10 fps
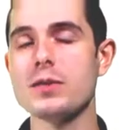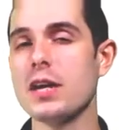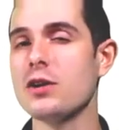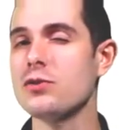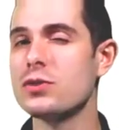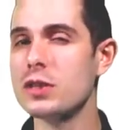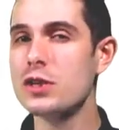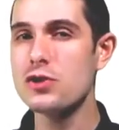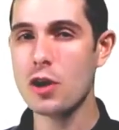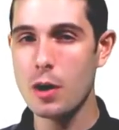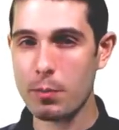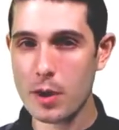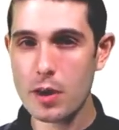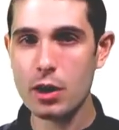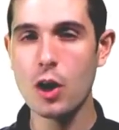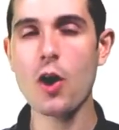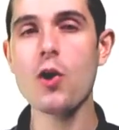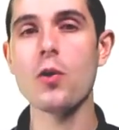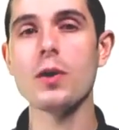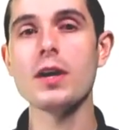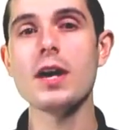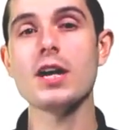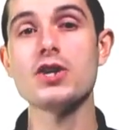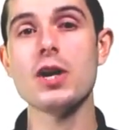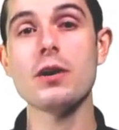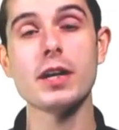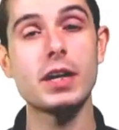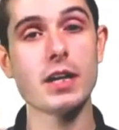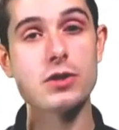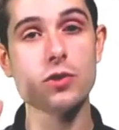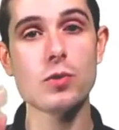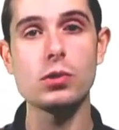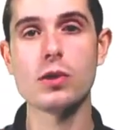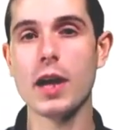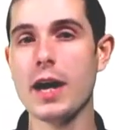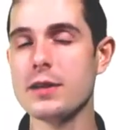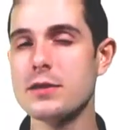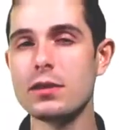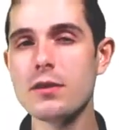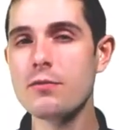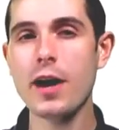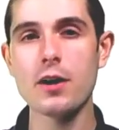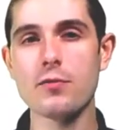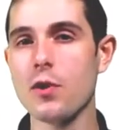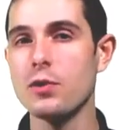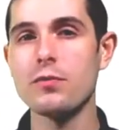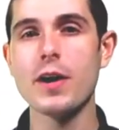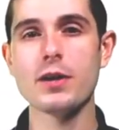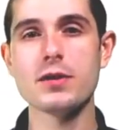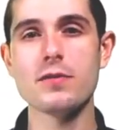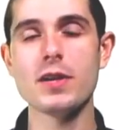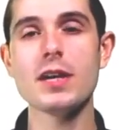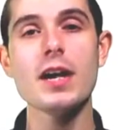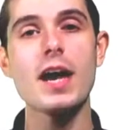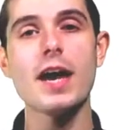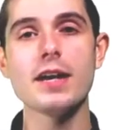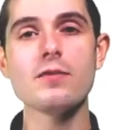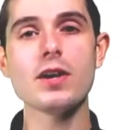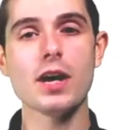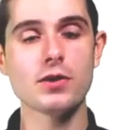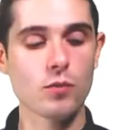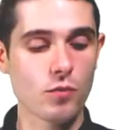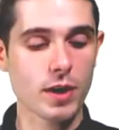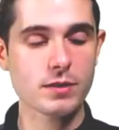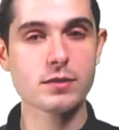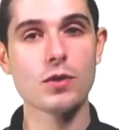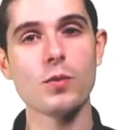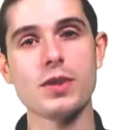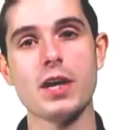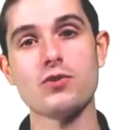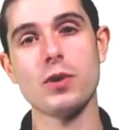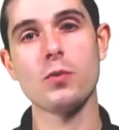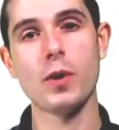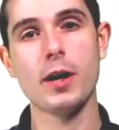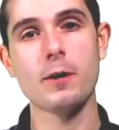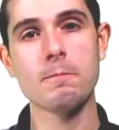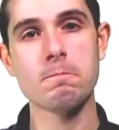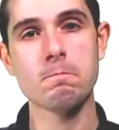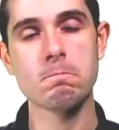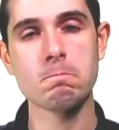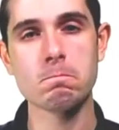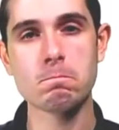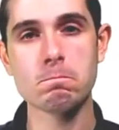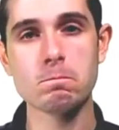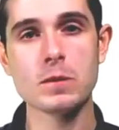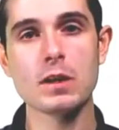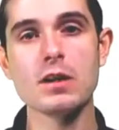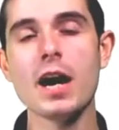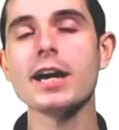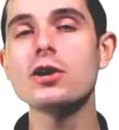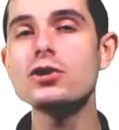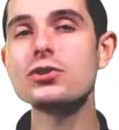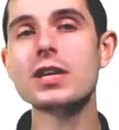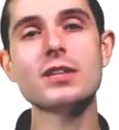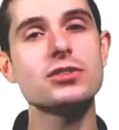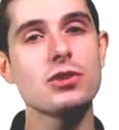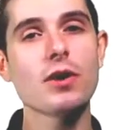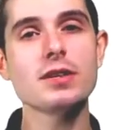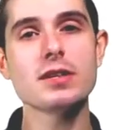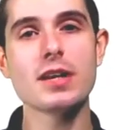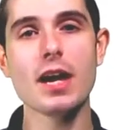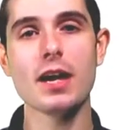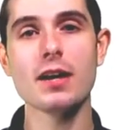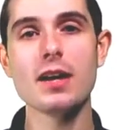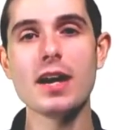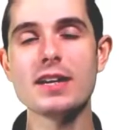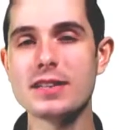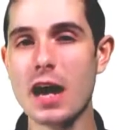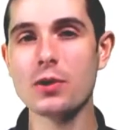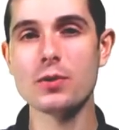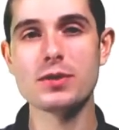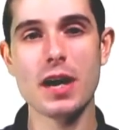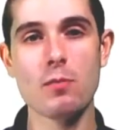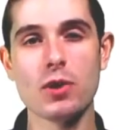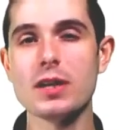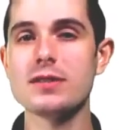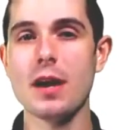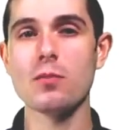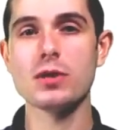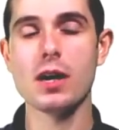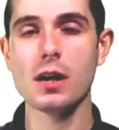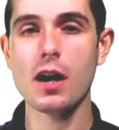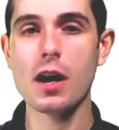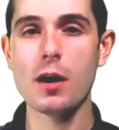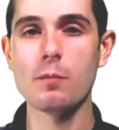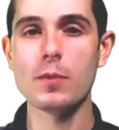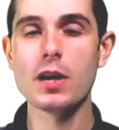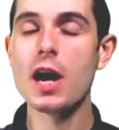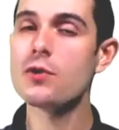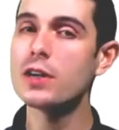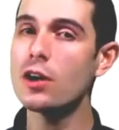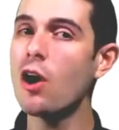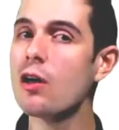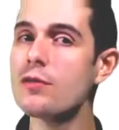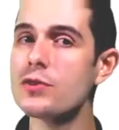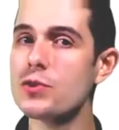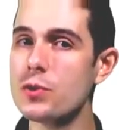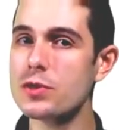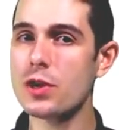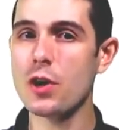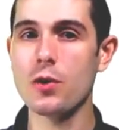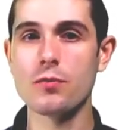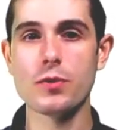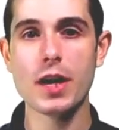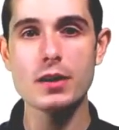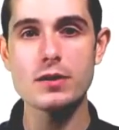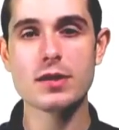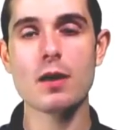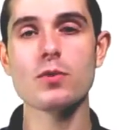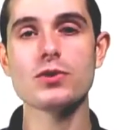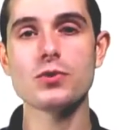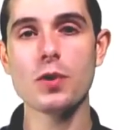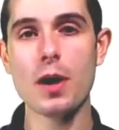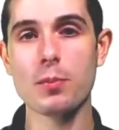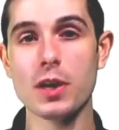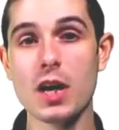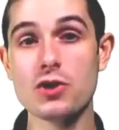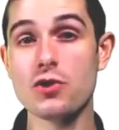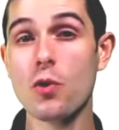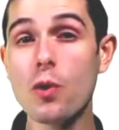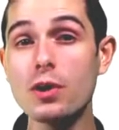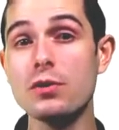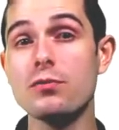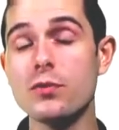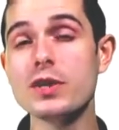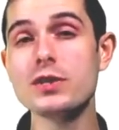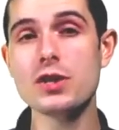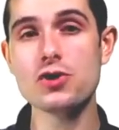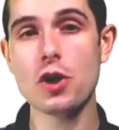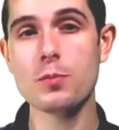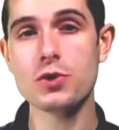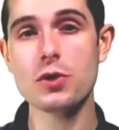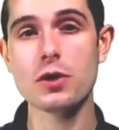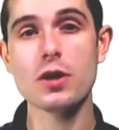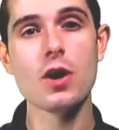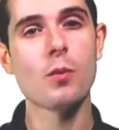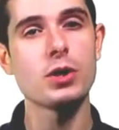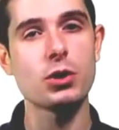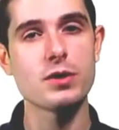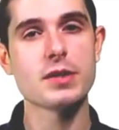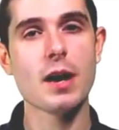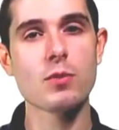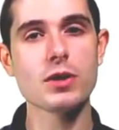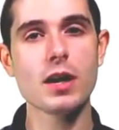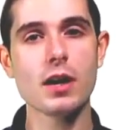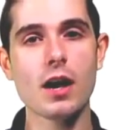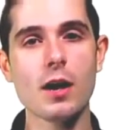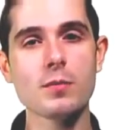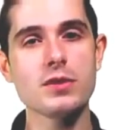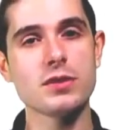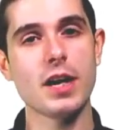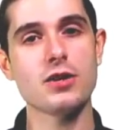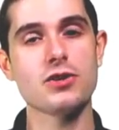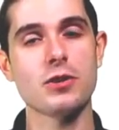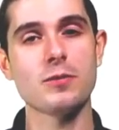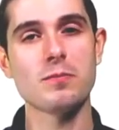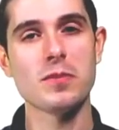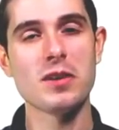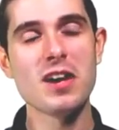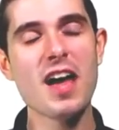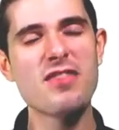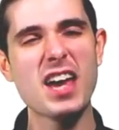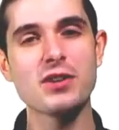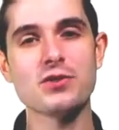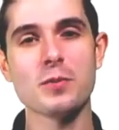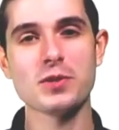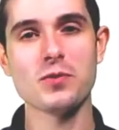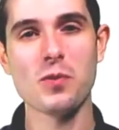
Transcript: taking your C# code and sharing it against Google Glass, Fire Phone, or Fire TV, and even on your wrist with Android Wear. I encourage you to get started today and download Xamarin at xamarin.com. You can get all of the source code for that Xamarin Store application and order your free C# shirt when you go to xamarin.com/shirt. And thank you so much for